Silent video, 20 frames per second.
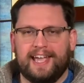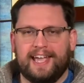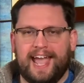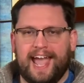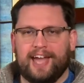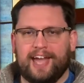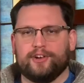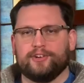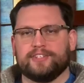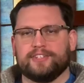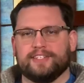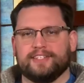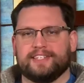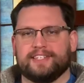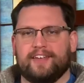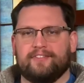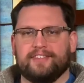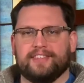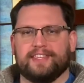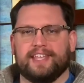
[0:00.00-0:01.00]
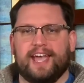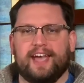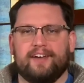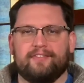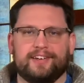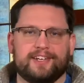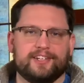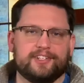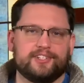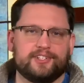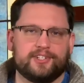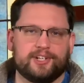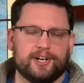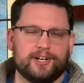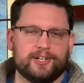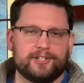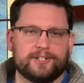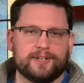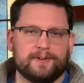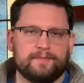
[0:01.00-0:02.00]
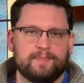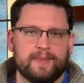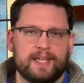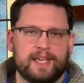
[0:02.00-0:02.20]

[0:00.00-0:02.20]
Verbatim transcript: Anderson Seventh day Adventist Church.